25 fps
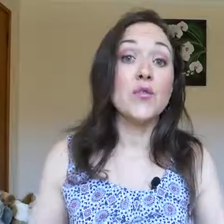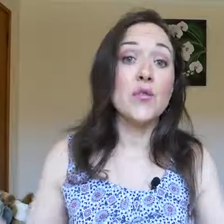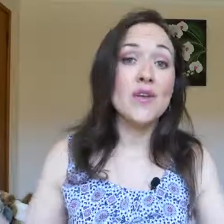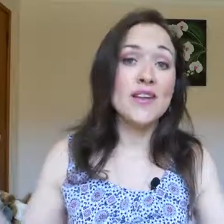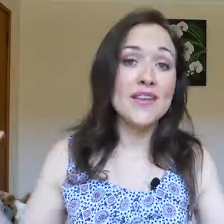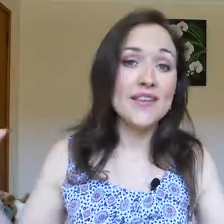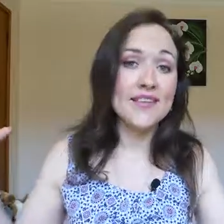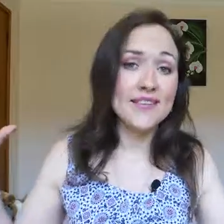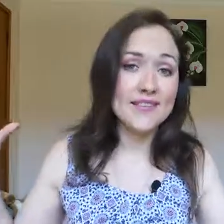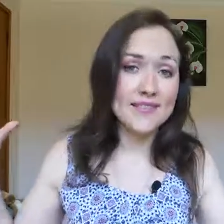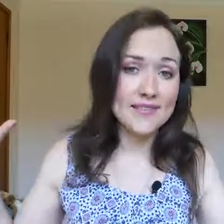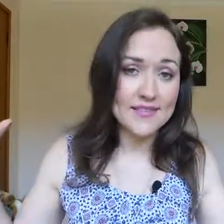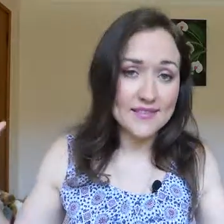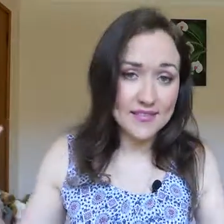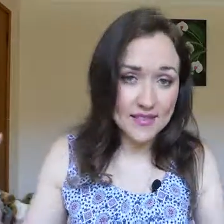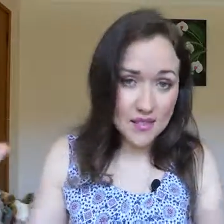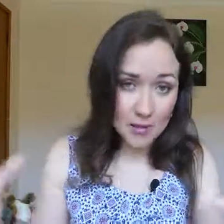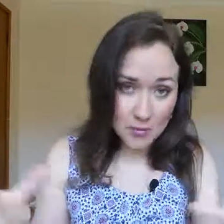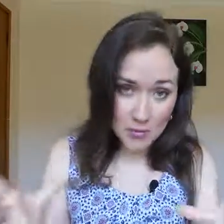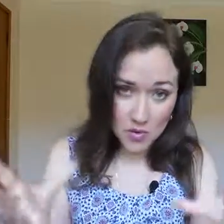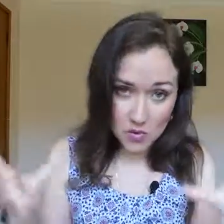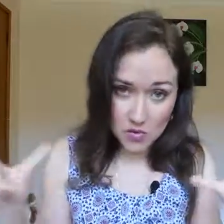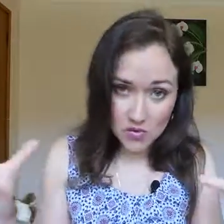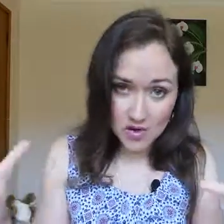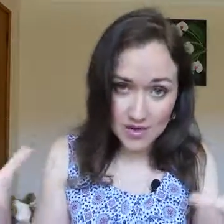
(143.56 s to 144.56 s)
we
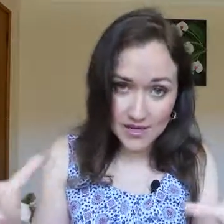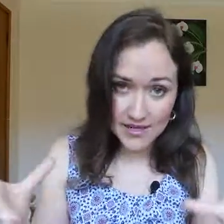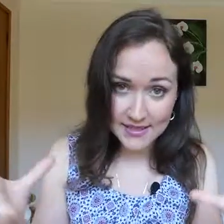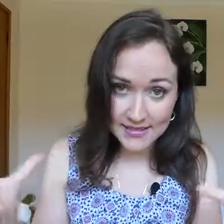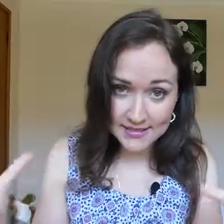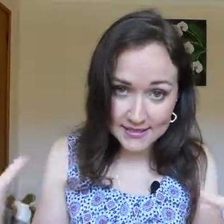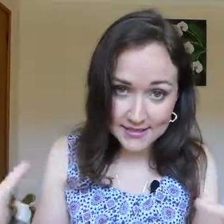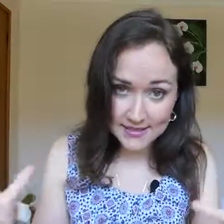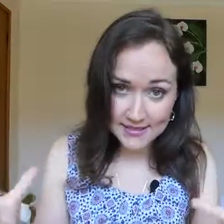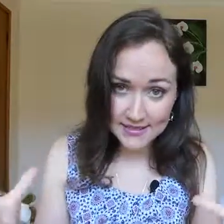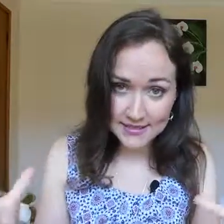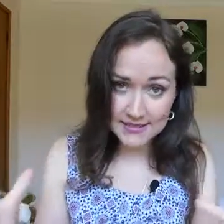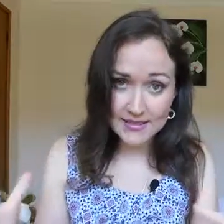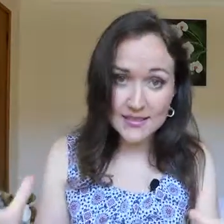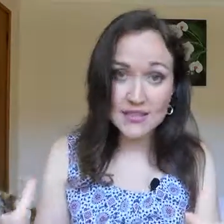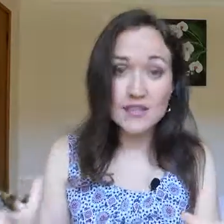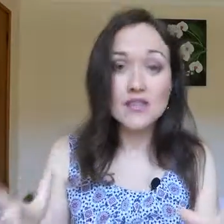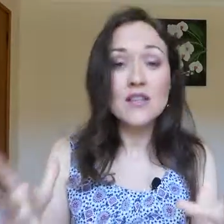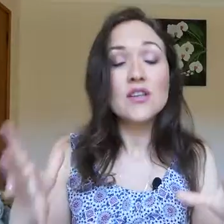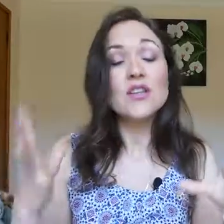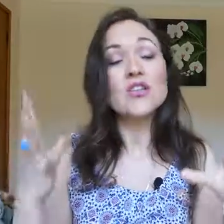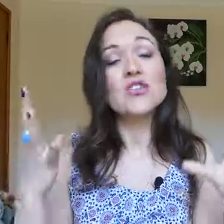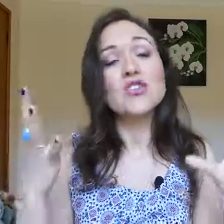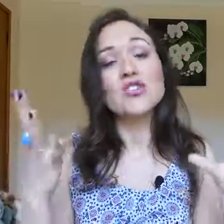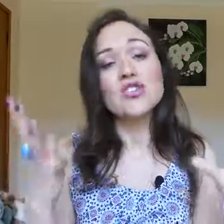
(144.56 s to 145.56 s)
summarize it,
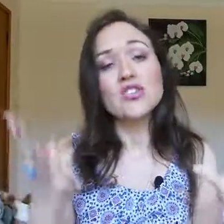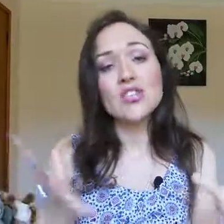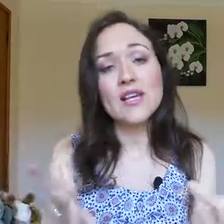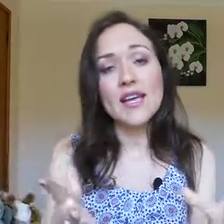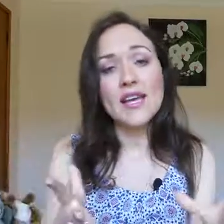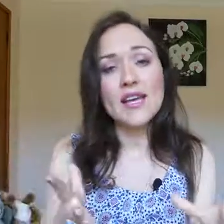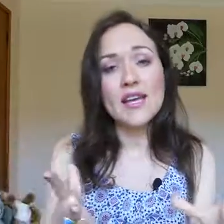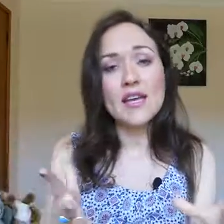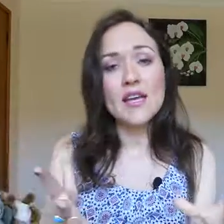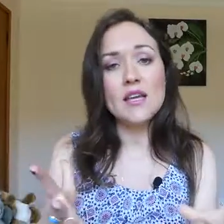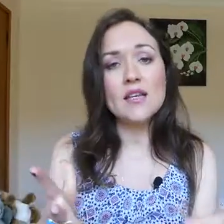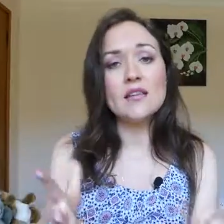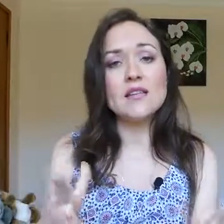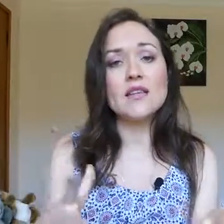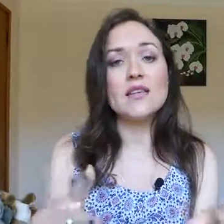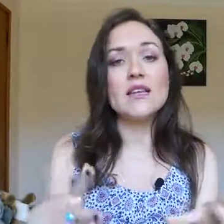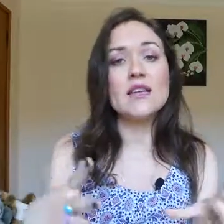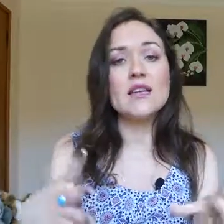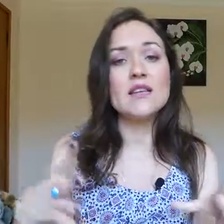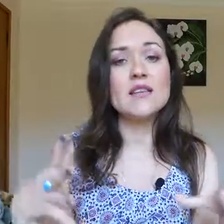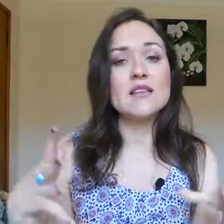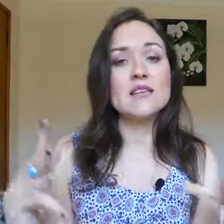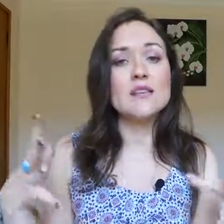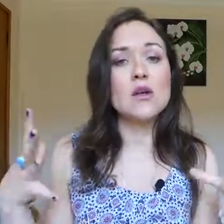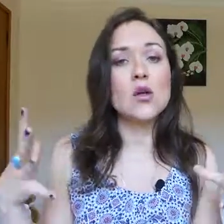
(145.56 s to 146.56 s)
shade
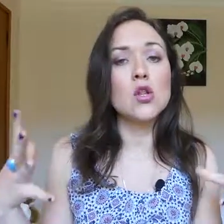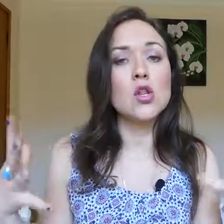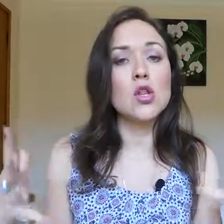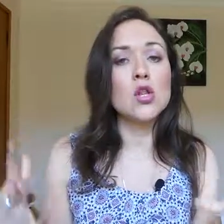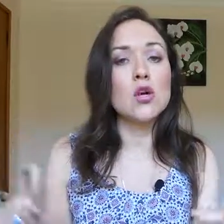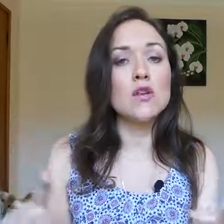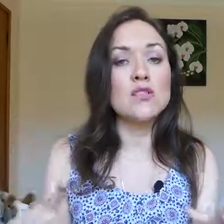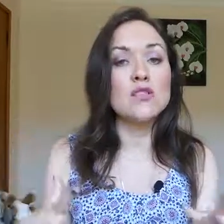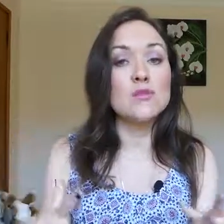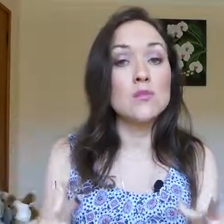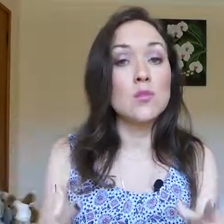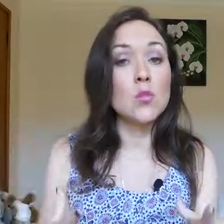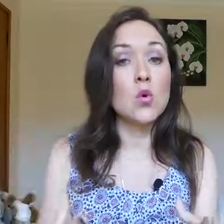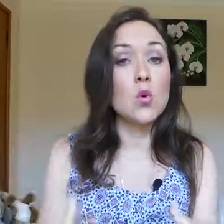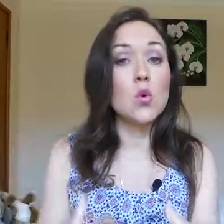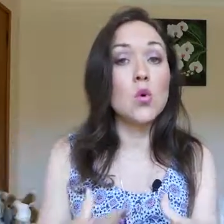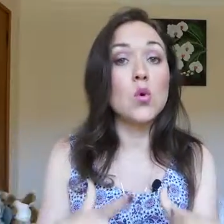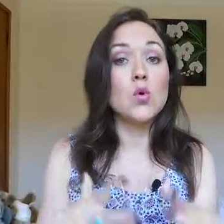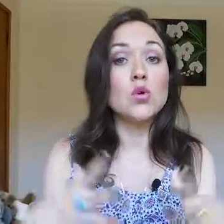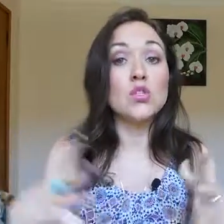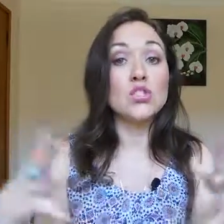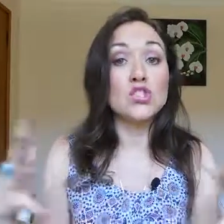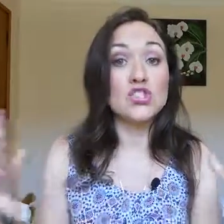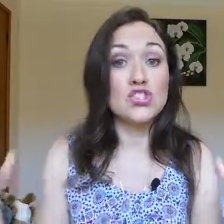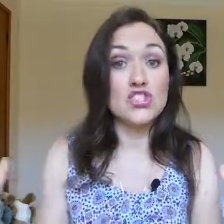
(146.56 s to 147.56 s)
is a lot
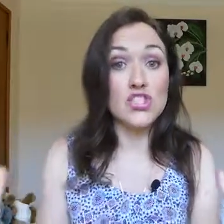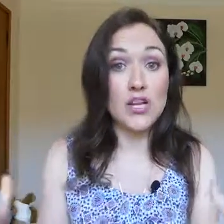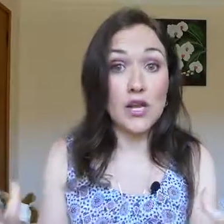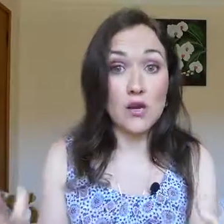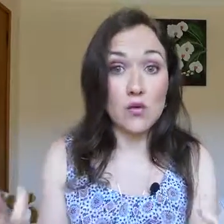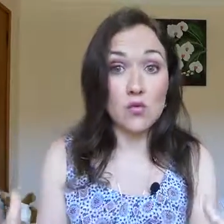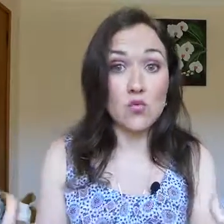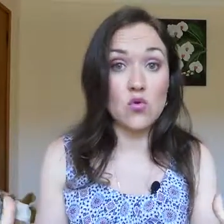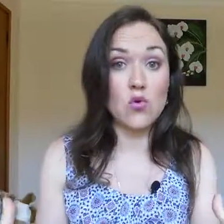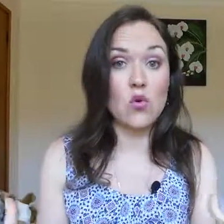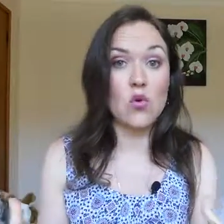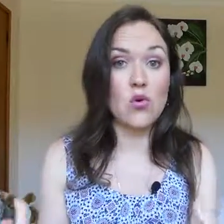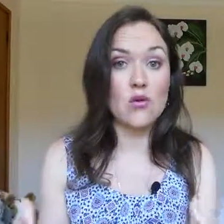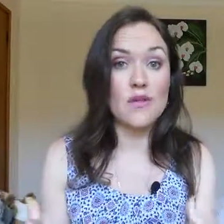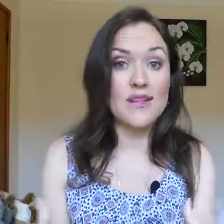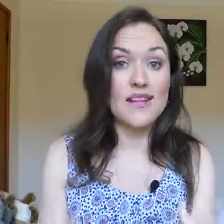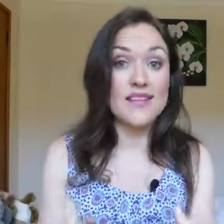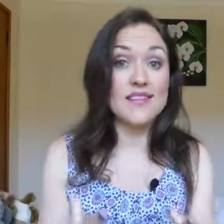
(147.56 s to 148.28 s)
more general.